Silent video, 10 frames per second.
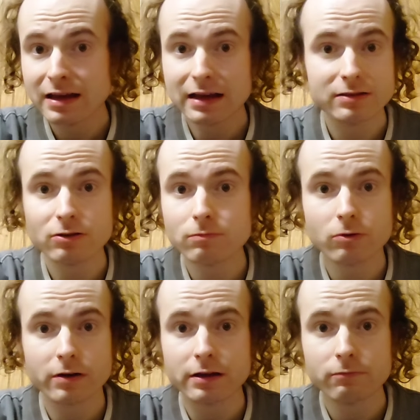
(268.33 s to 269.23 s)
And don't
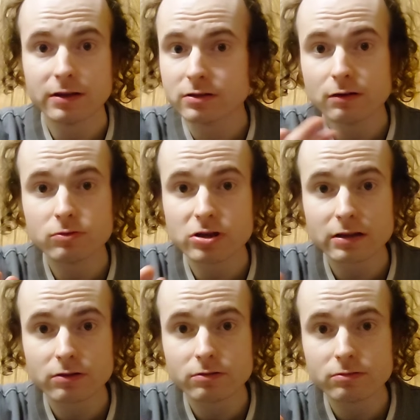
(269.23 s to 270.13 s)
worry, when you double
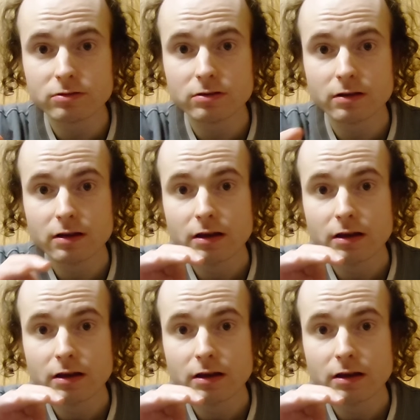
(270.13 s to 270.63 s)
check those